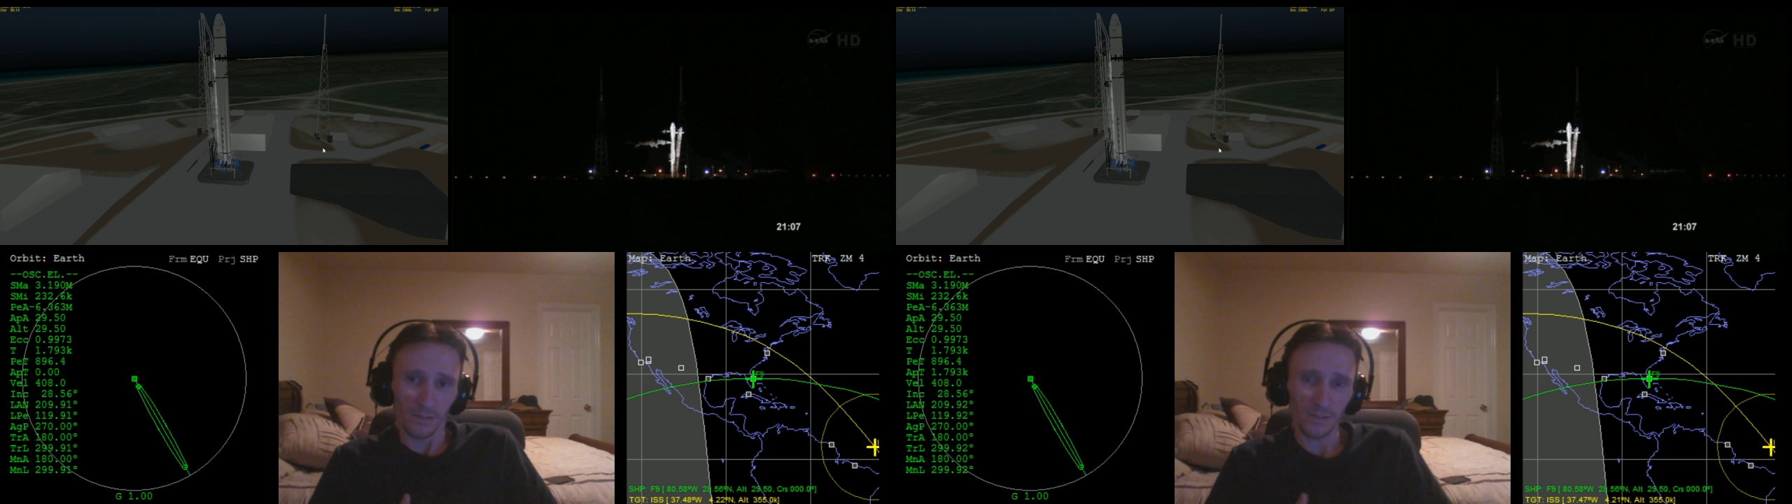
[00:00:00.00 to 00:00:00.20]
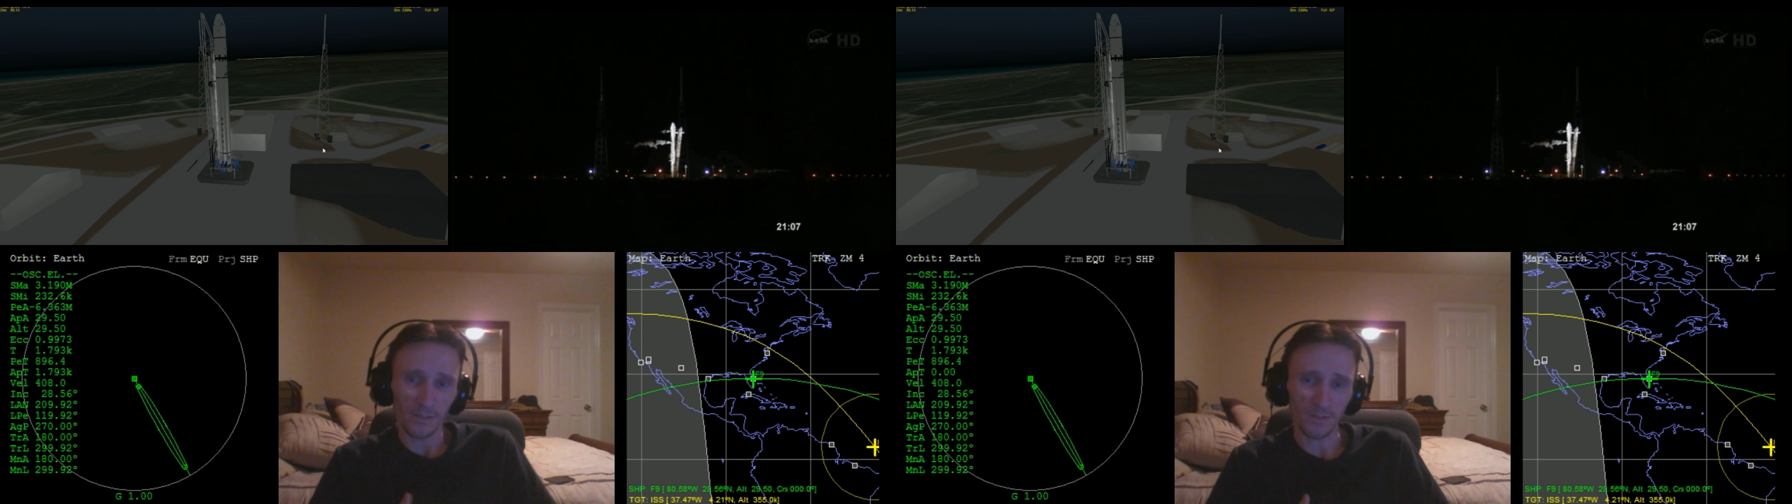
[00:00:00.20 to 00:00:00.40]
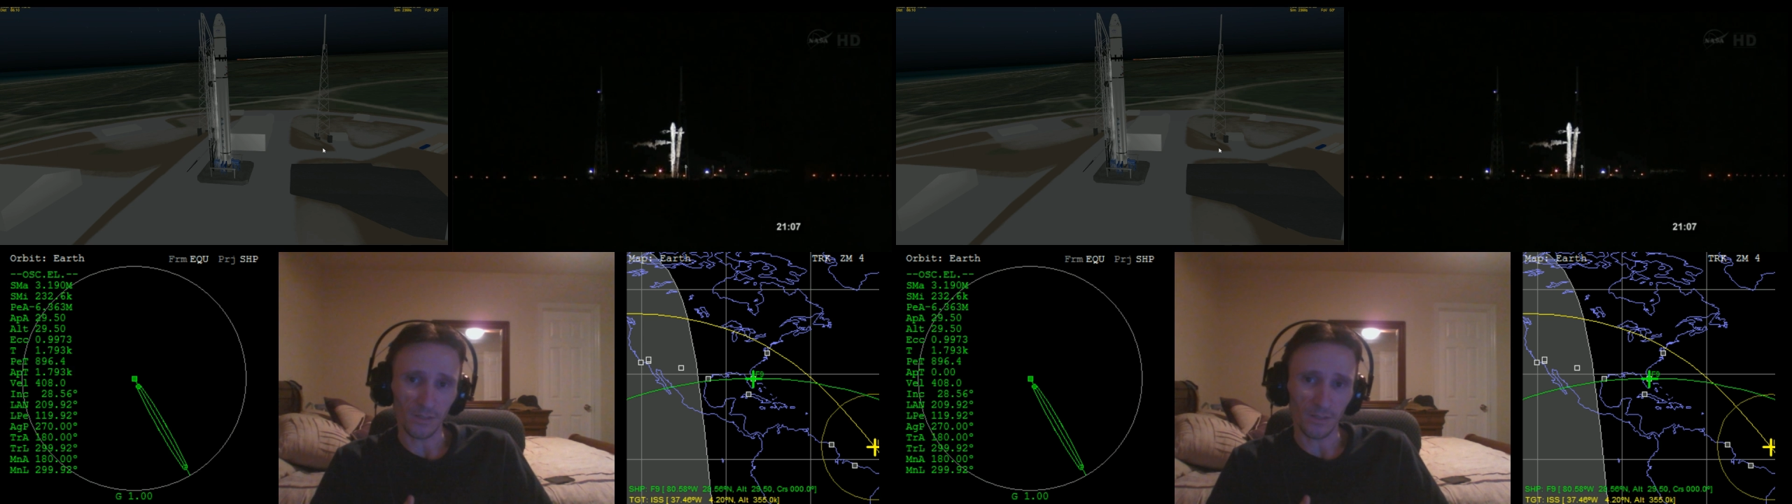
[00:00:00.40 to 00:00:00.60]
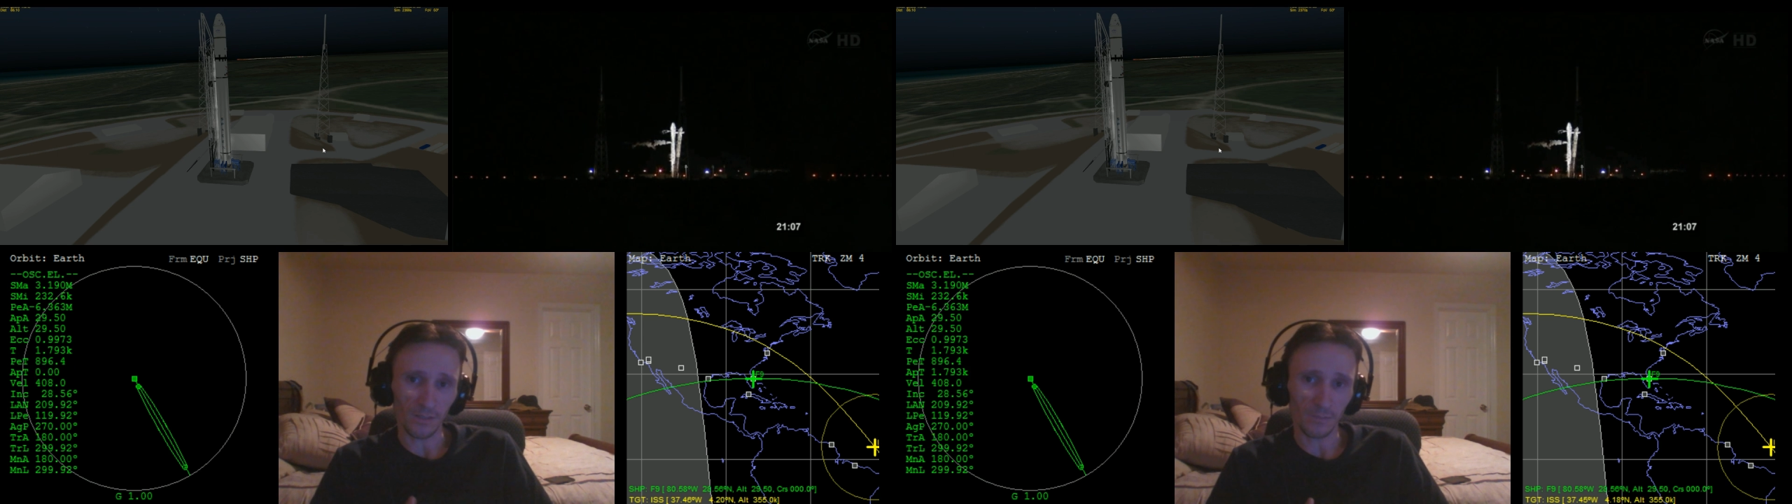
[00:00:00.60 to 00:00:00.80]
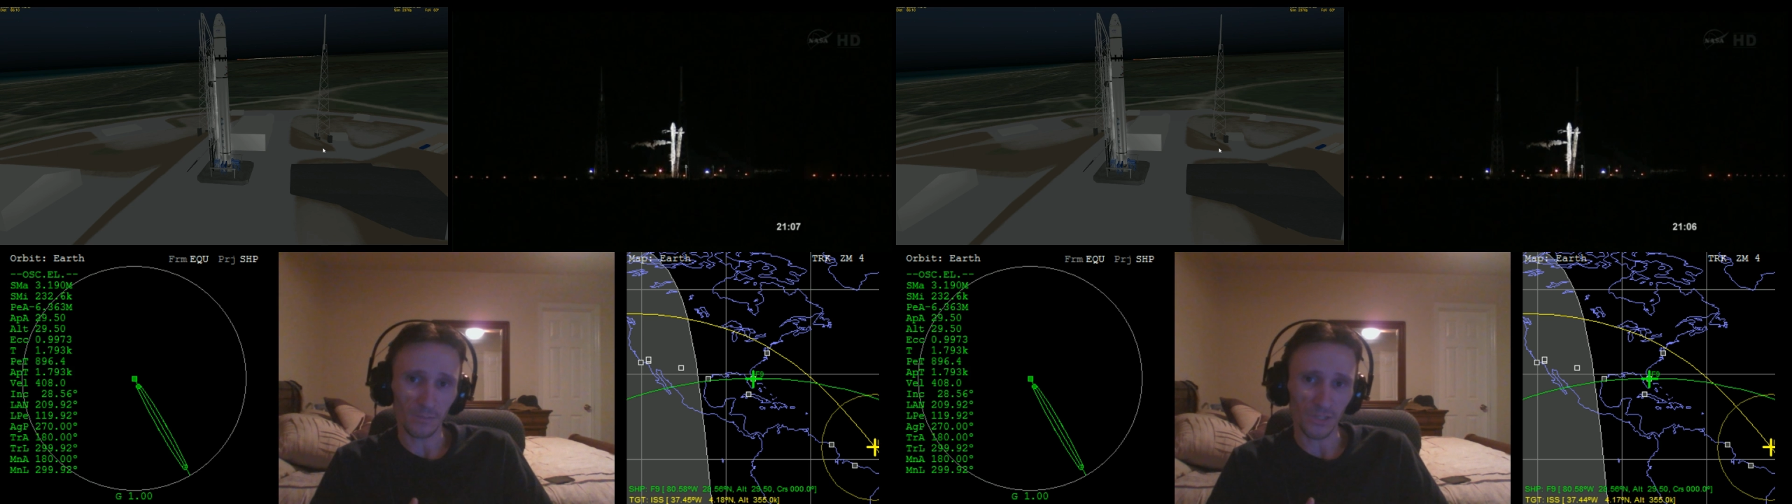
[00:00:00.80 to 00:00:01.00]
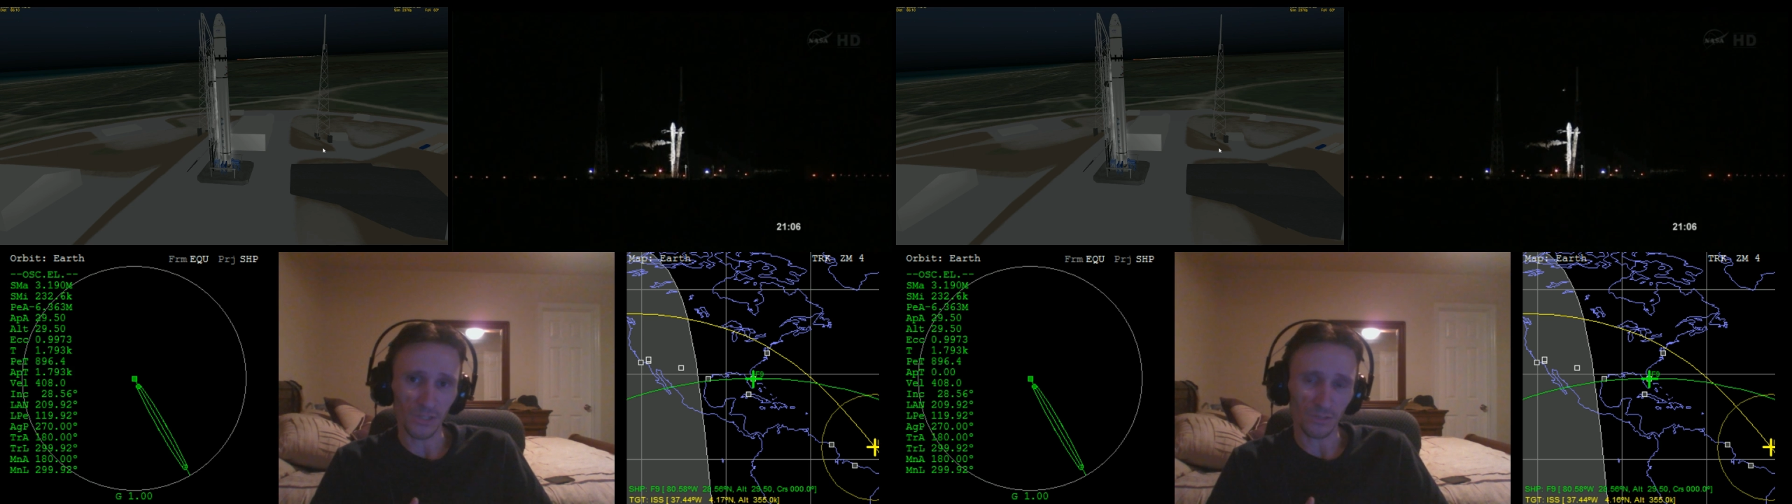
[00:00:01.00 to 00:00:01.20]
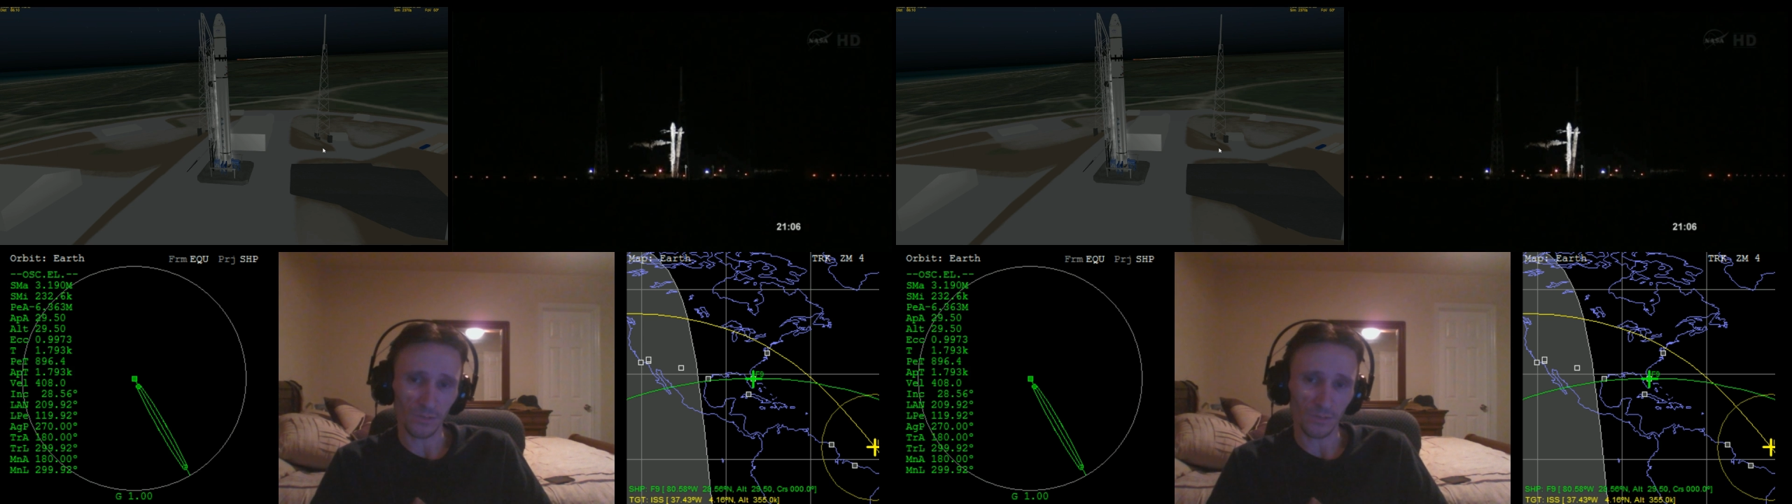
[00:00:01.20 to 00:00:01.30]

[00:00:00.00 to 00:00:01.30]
It's a mission